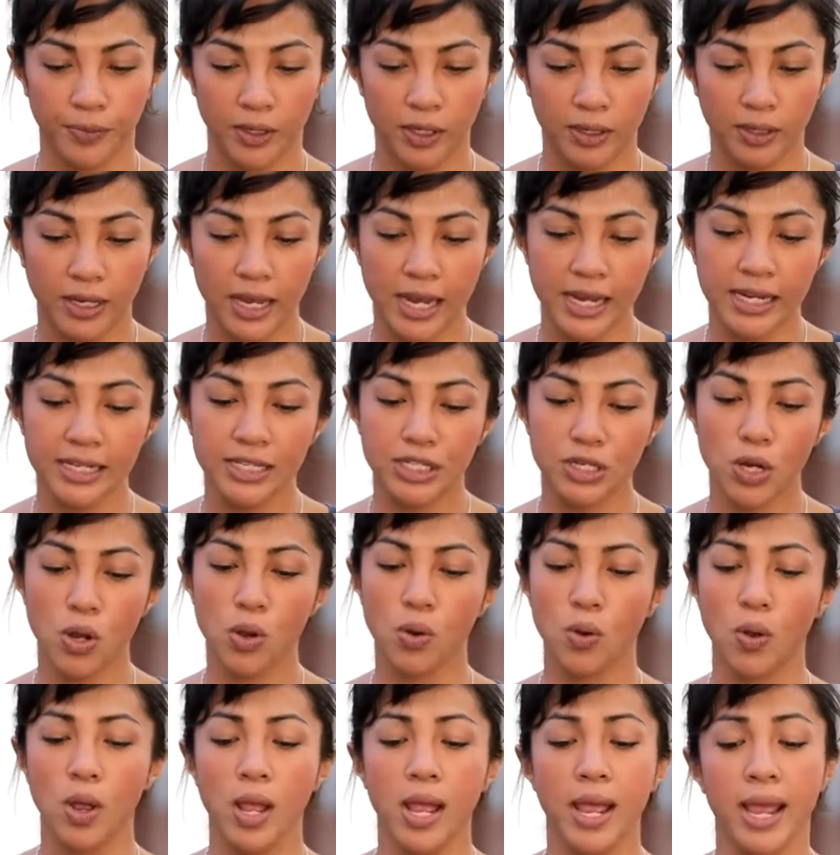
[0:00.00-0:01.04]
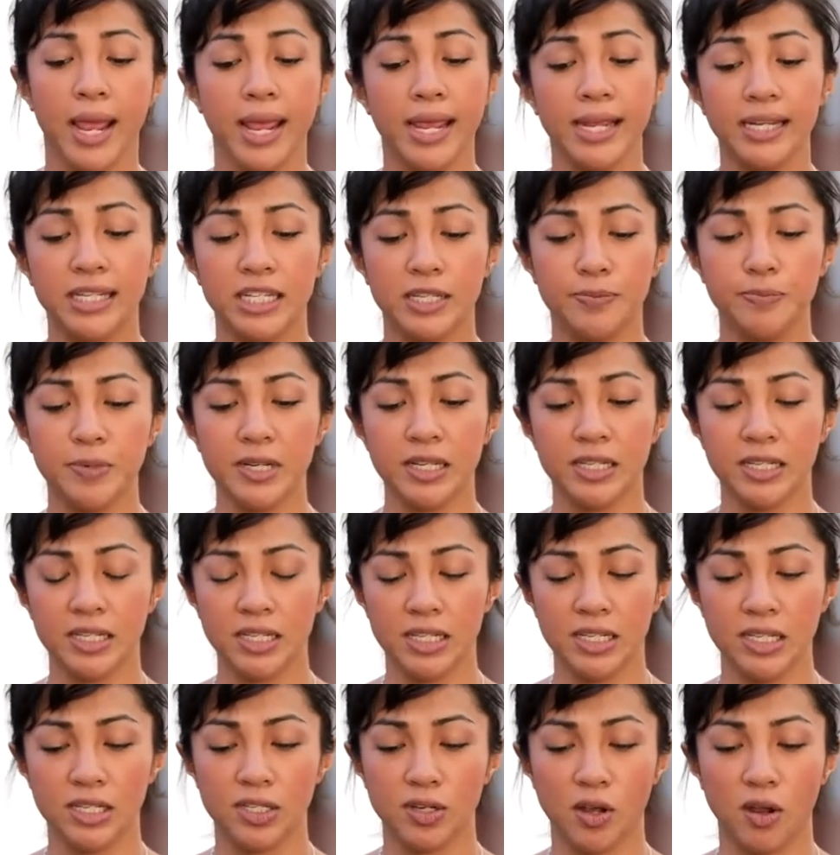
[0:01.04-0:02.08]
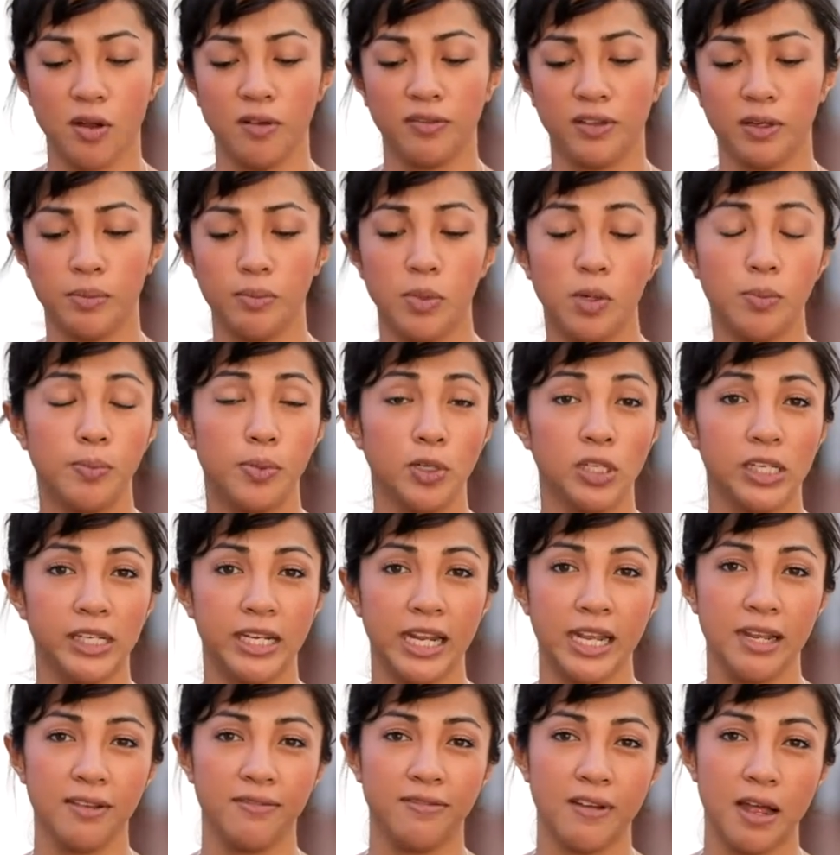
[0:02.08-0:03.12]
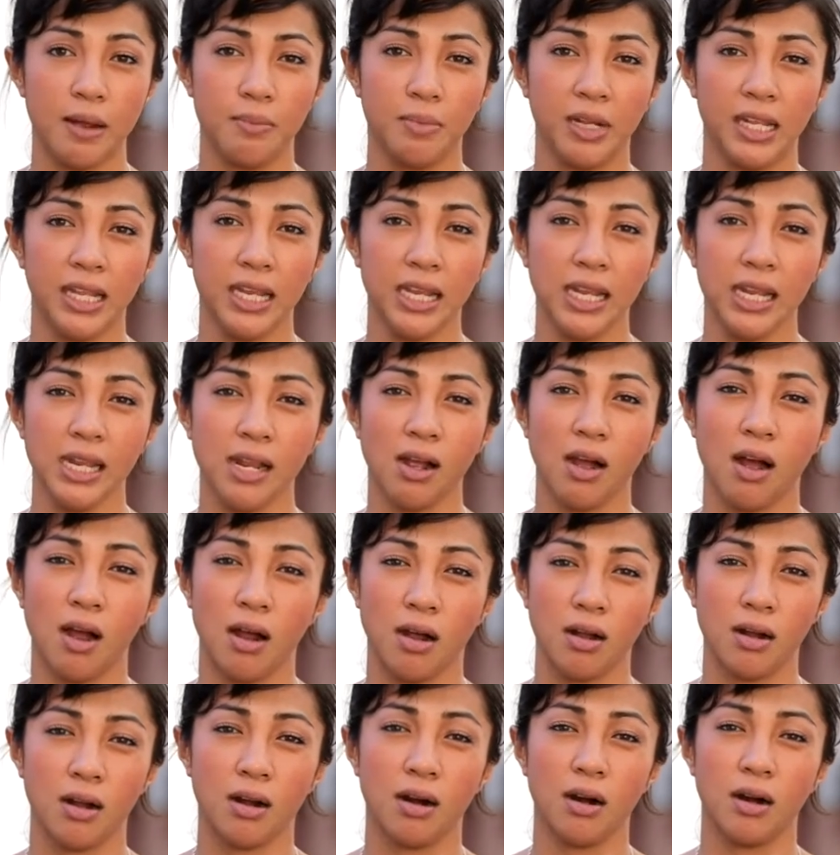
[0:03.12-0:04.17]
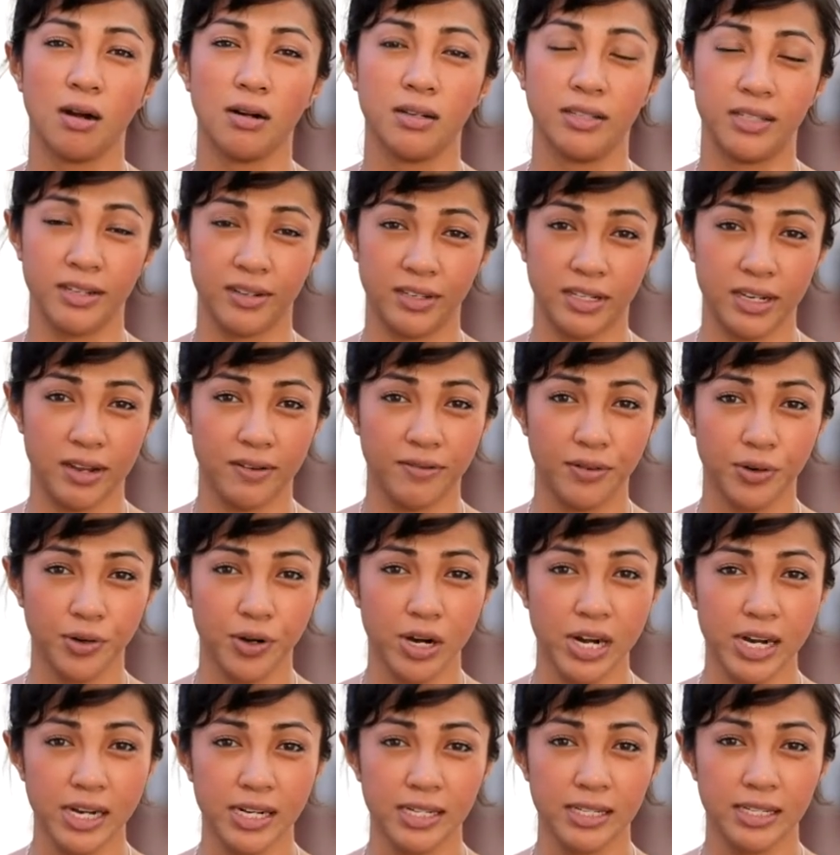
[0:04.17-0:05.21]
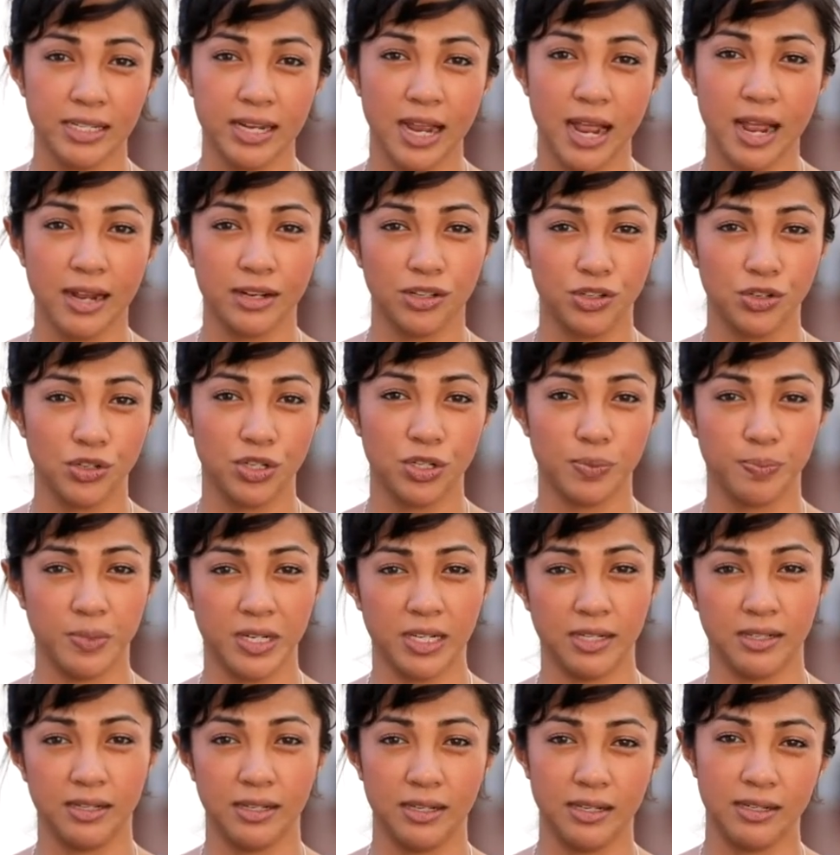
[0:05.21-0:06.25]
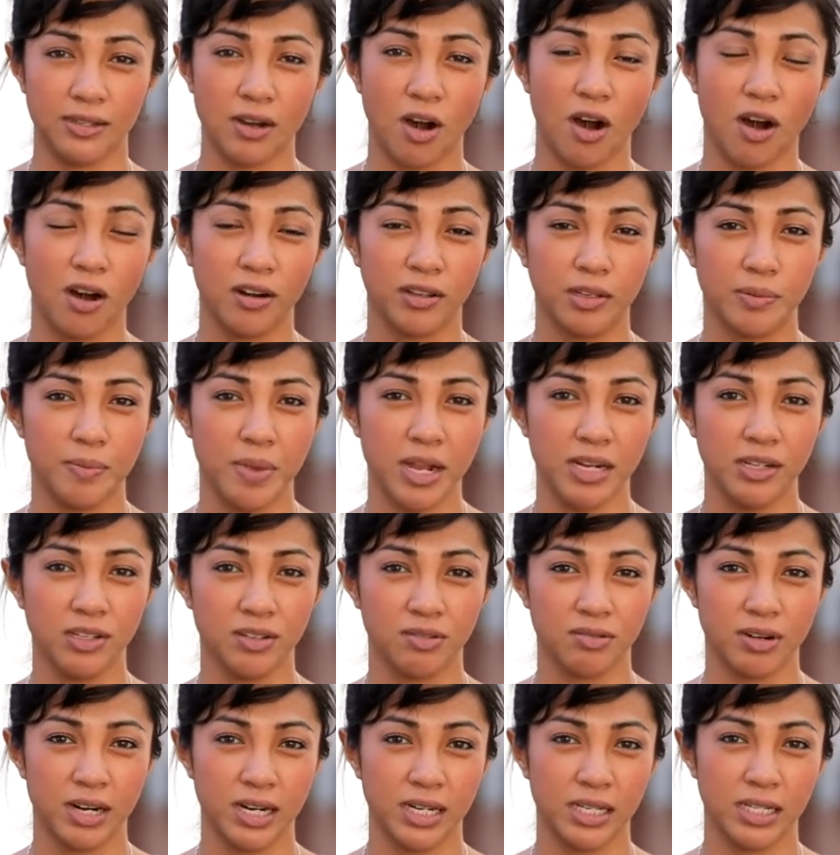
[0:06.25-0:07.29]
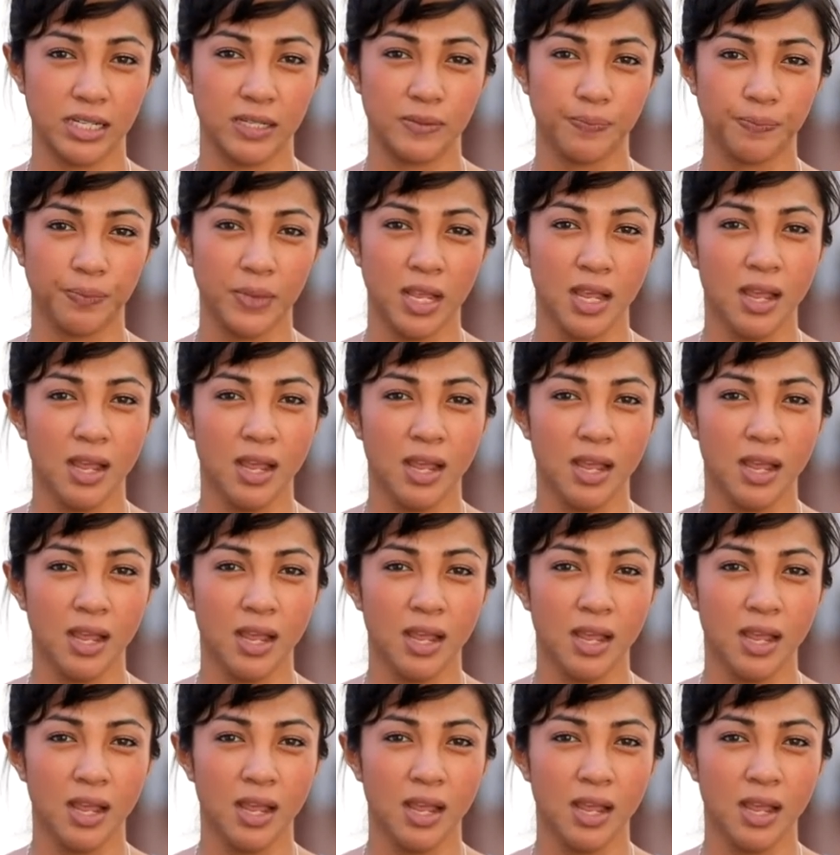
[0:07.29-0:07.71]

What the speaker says: Okay, so 8 species of the Mobulide family are the devil rays, and 2 species are the manta rays.